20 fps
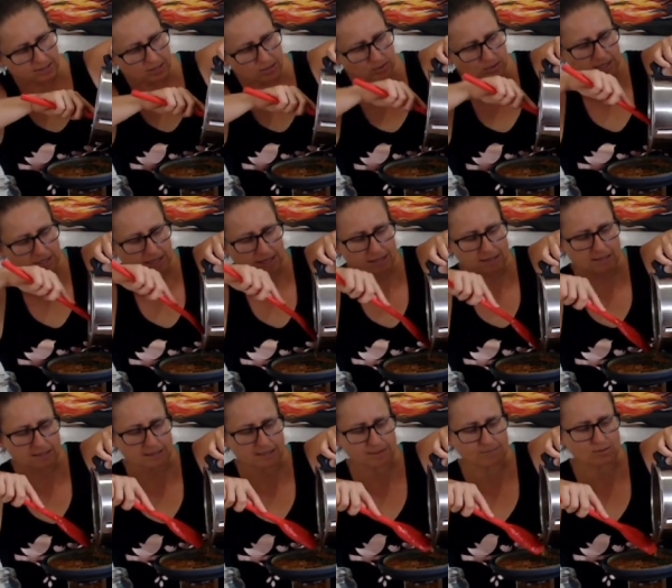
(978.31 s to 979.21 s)
So it
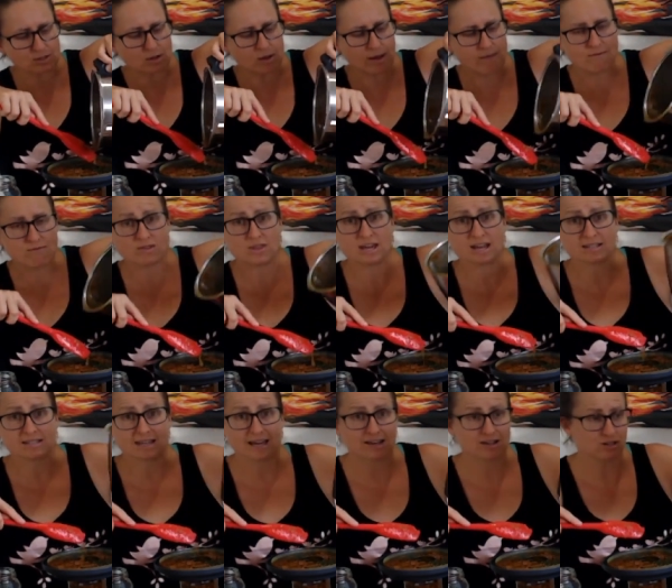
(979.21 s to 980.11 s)
takes some time for
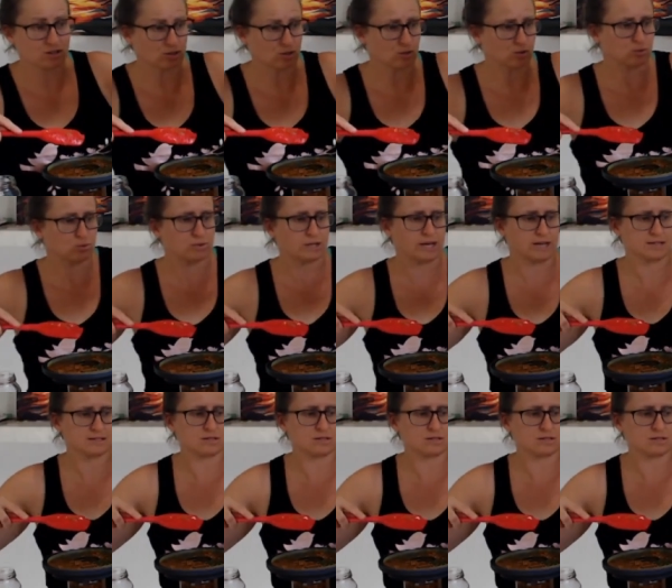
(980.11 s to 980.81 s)
that to actually cool down.